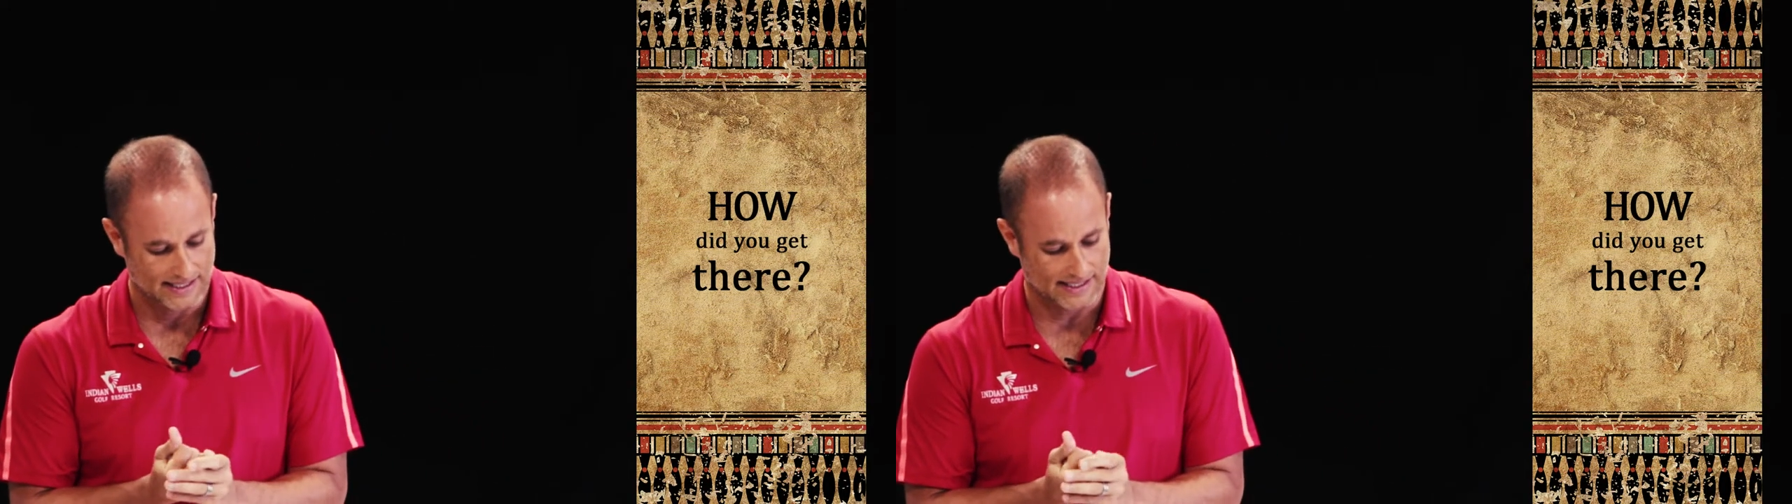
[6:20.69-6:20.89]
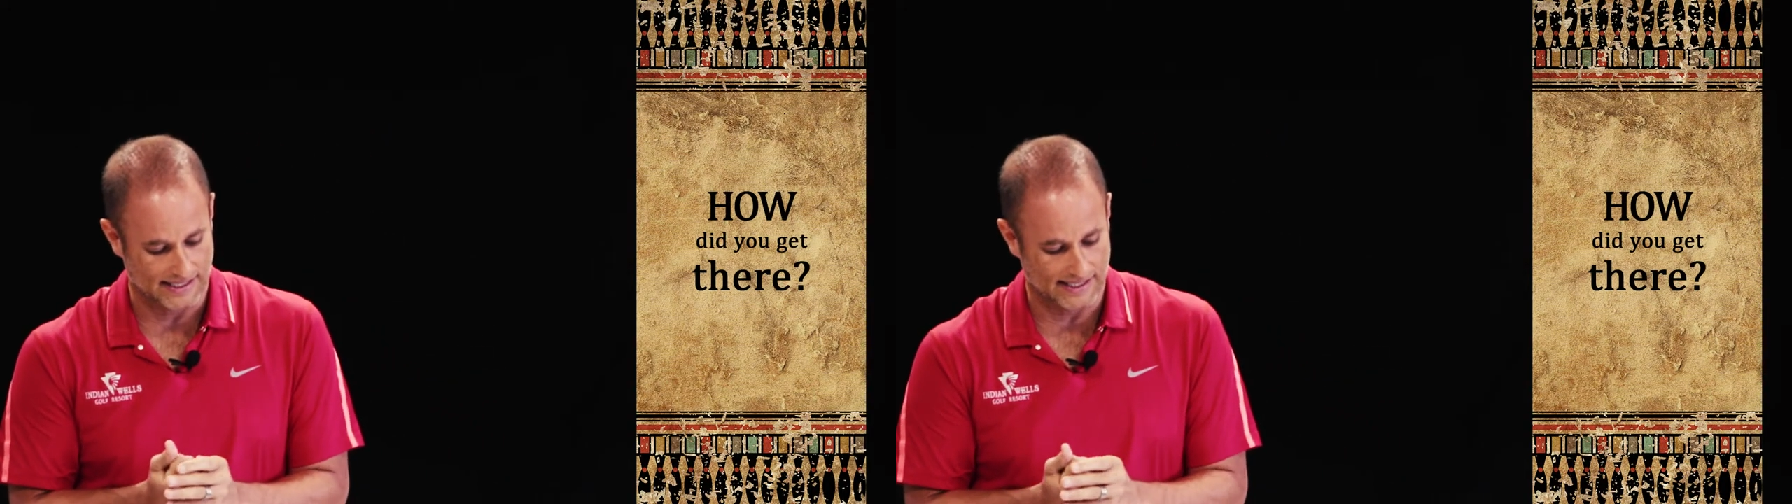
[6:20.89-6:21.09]

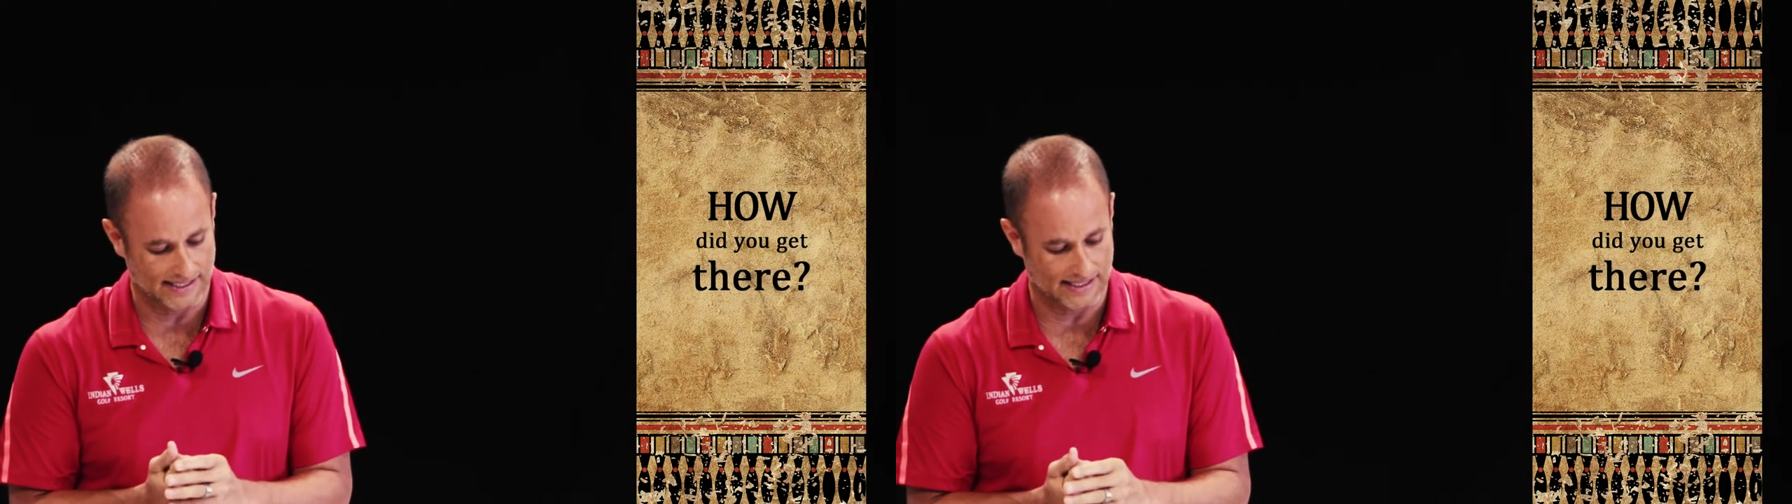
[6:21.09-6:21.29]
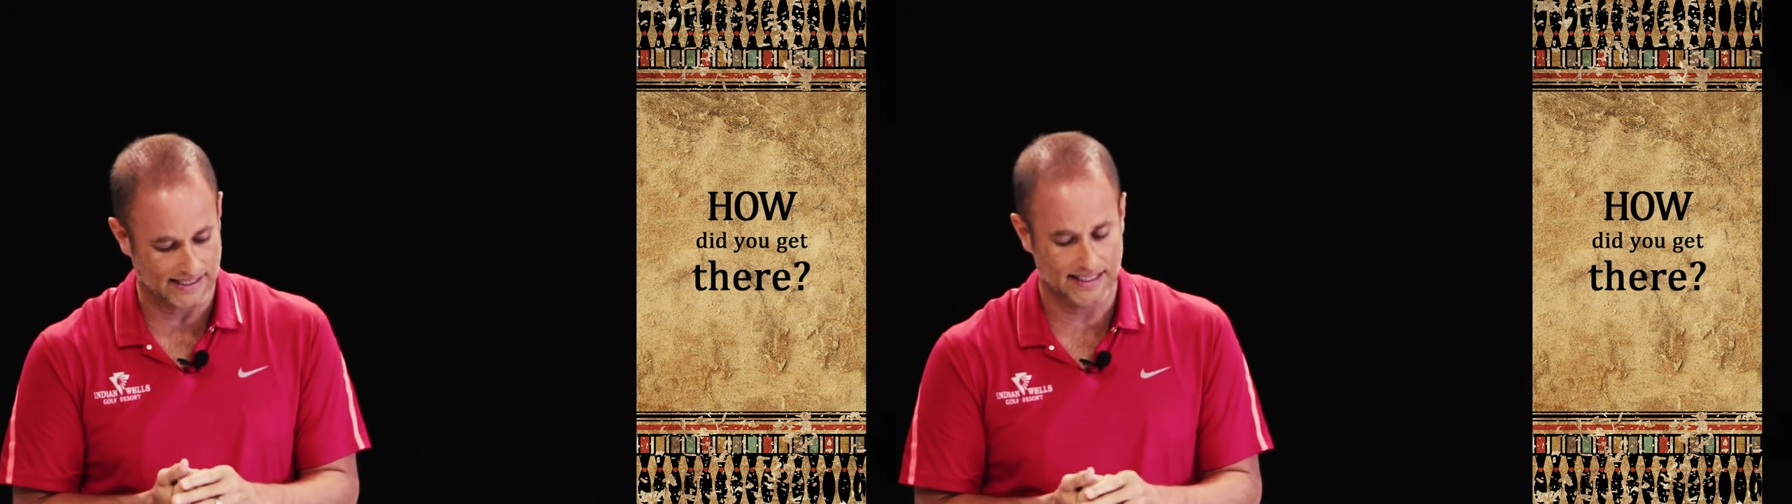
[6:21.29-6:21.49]

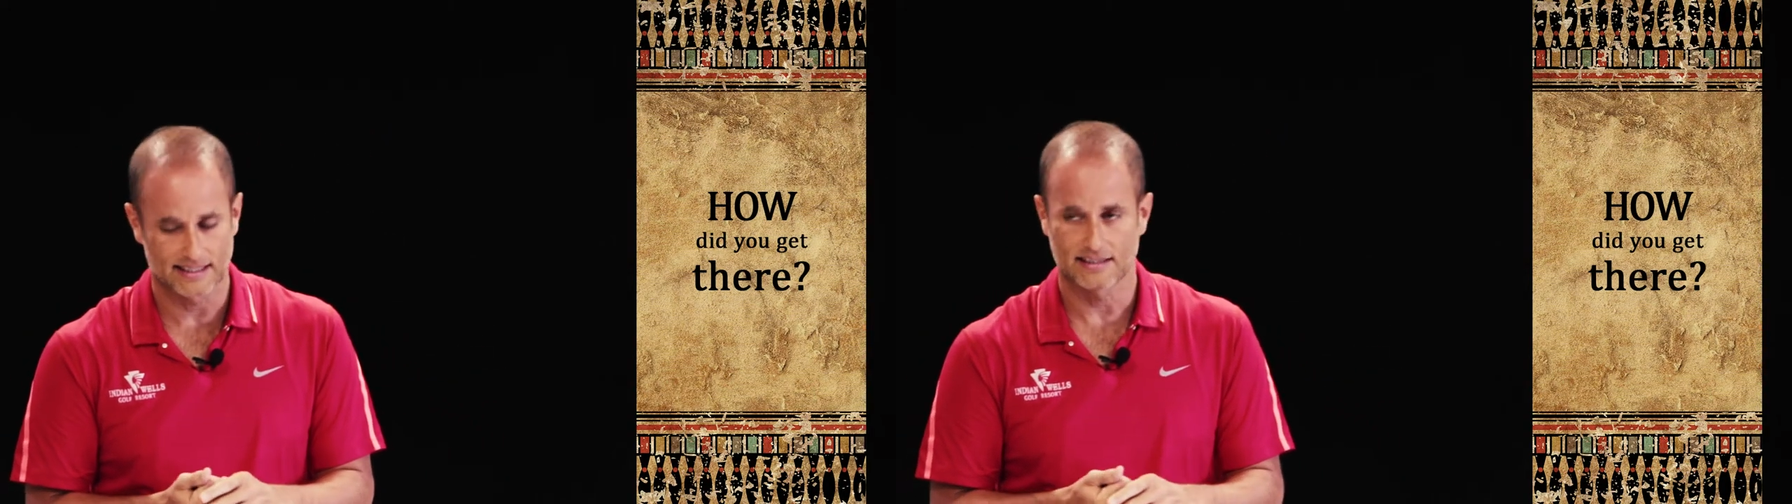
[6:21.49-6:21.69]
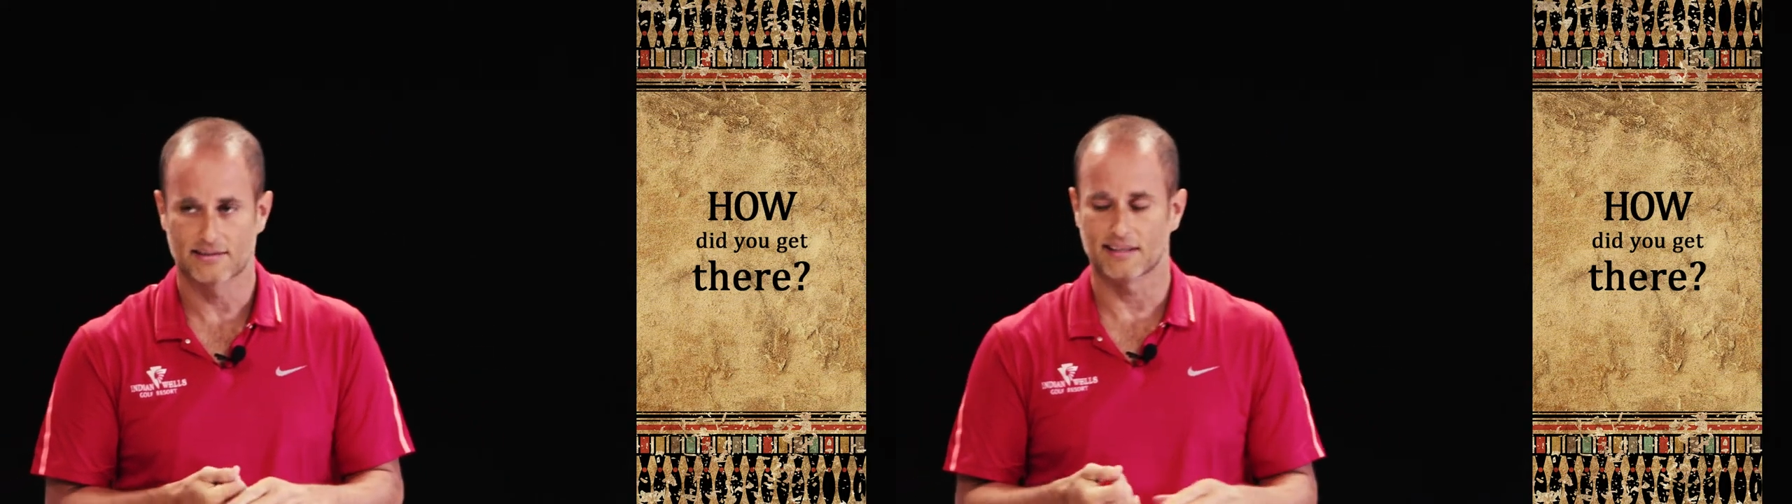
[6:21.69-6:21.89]
It
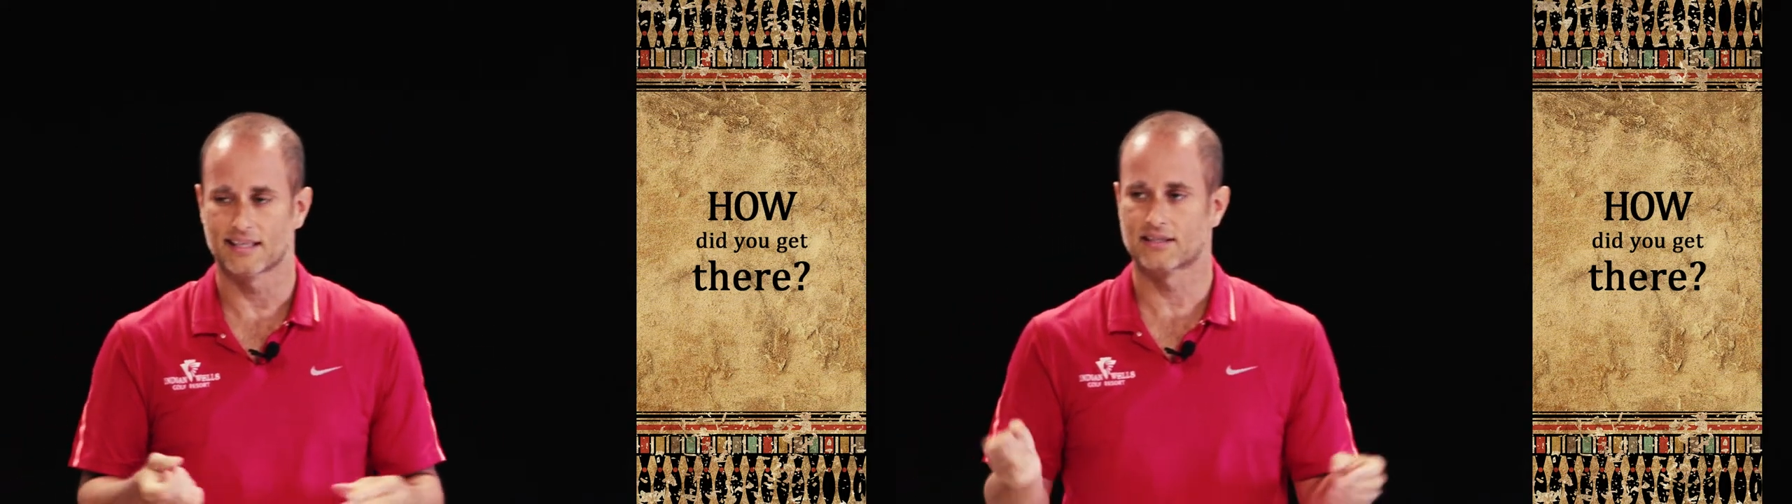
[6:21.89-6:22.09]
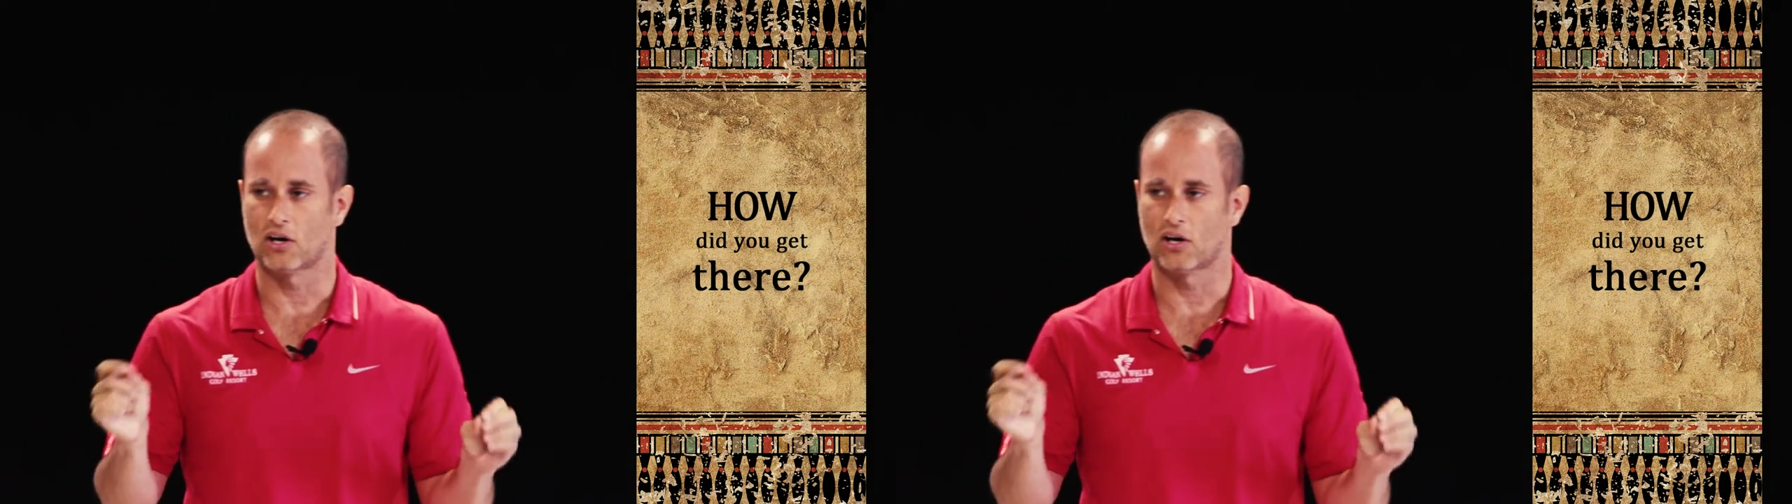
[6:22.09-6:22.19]
is